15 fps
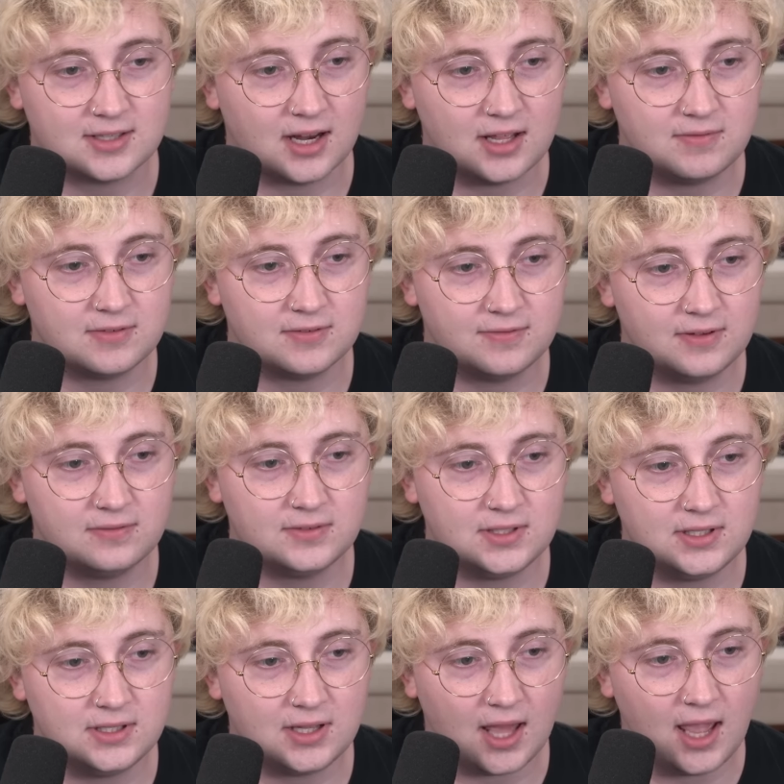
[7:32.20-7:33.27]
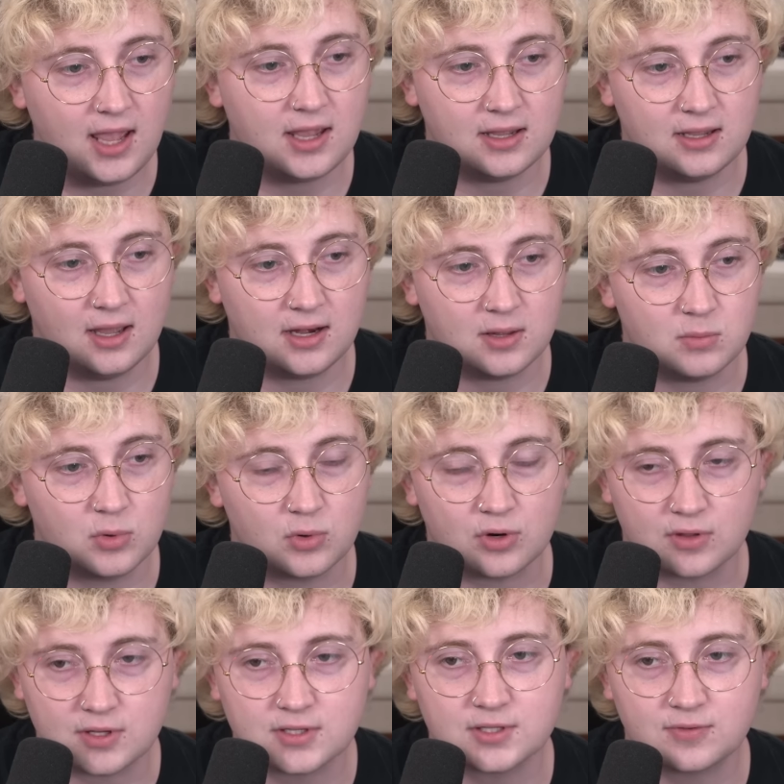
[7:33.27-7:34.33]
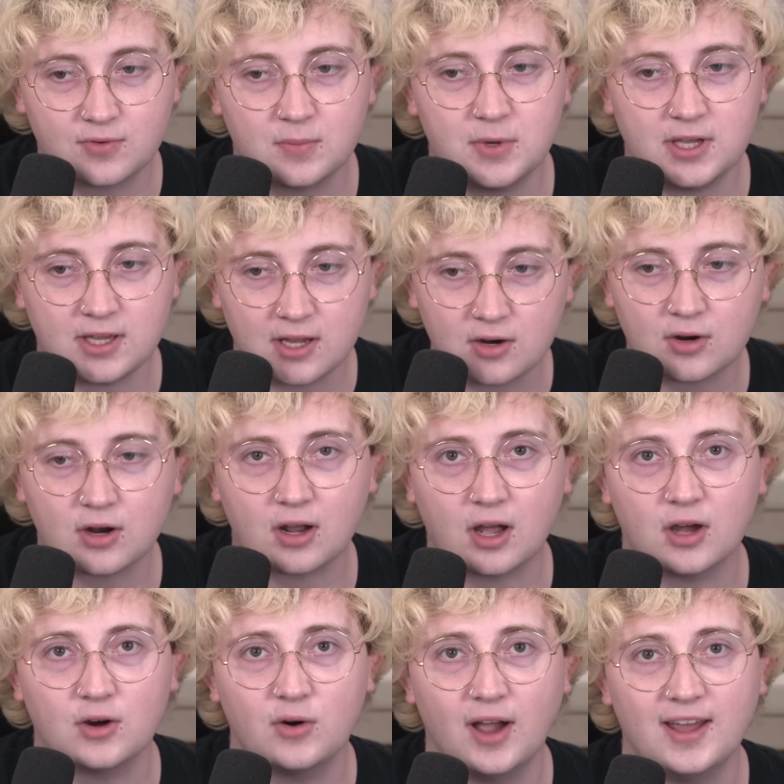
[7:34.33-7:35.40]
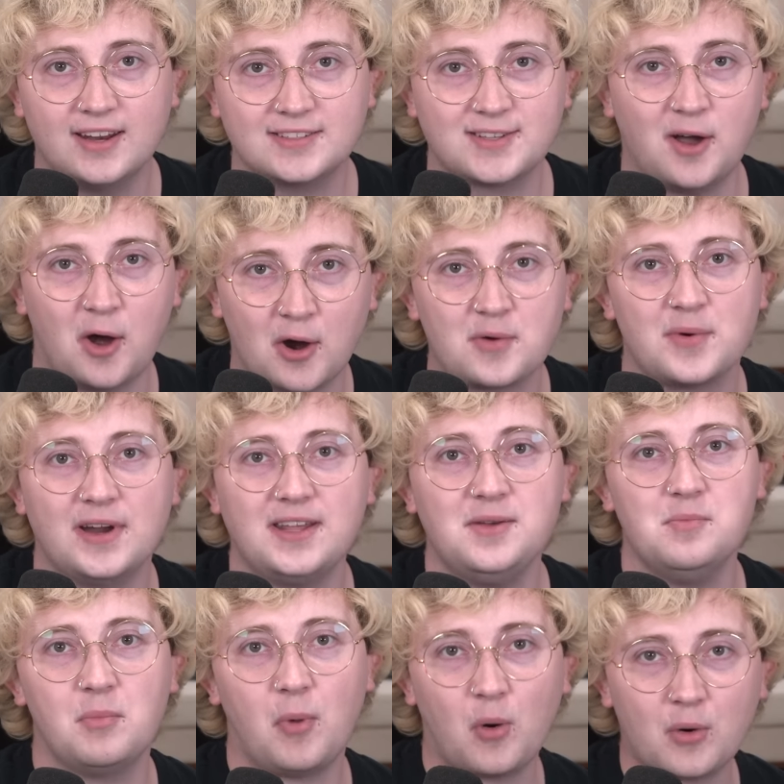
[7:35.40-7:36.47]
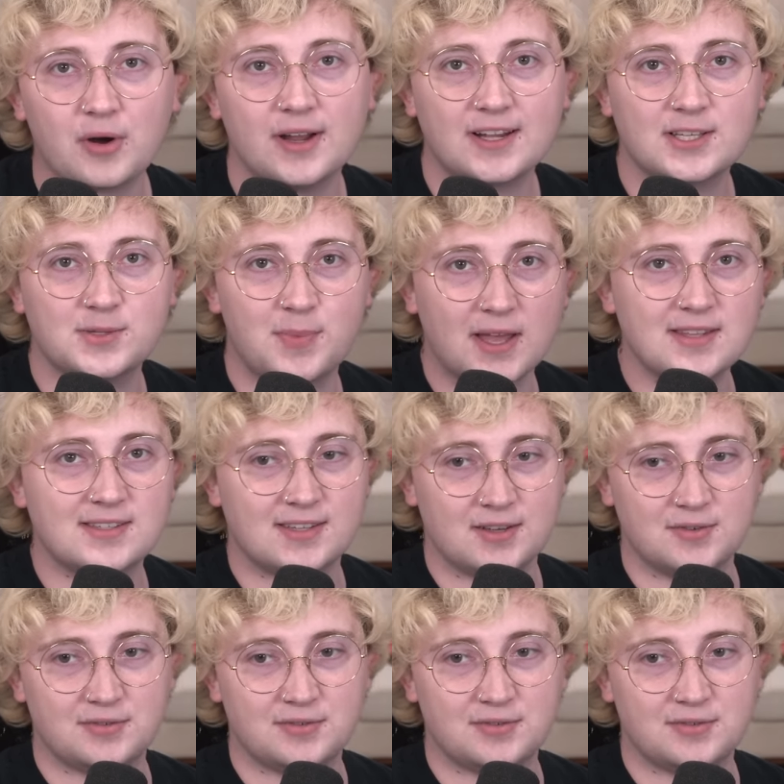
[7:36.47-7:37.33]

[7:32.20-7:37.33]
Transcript: not even 15k anymore. This is from a year ago and it's already more expensive.